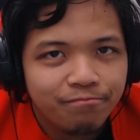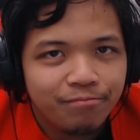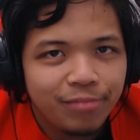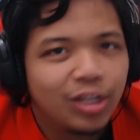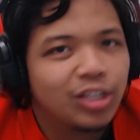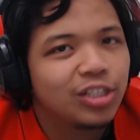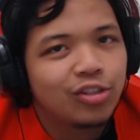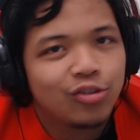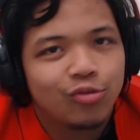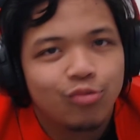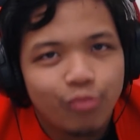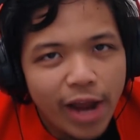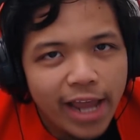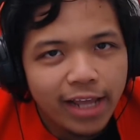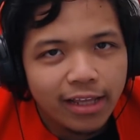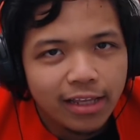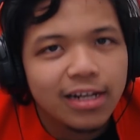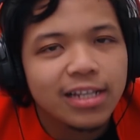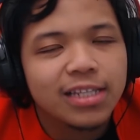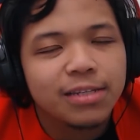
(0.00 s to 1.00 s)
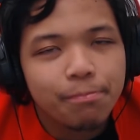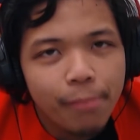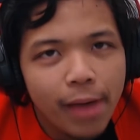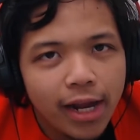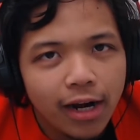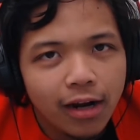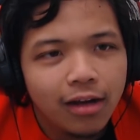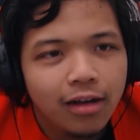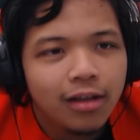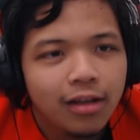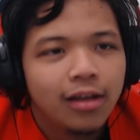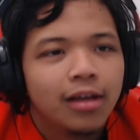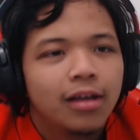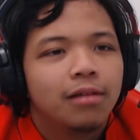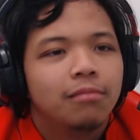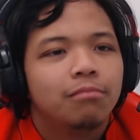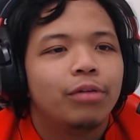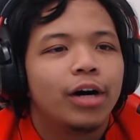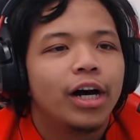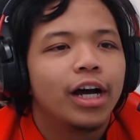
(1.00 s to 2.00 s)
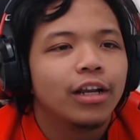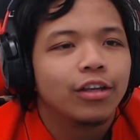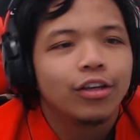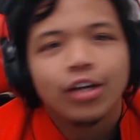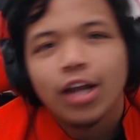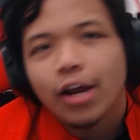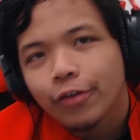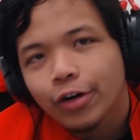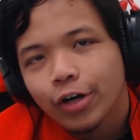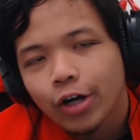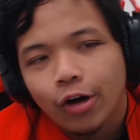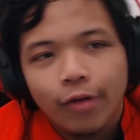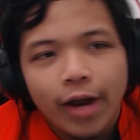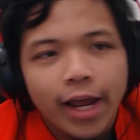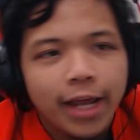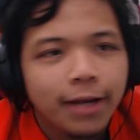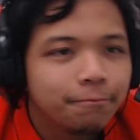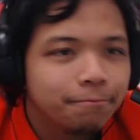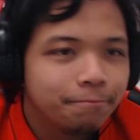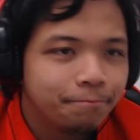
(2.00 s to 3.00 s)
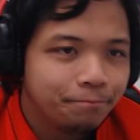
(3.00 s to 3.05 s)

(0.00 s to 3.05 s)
because it's ranked and it's meta, but you never know, right?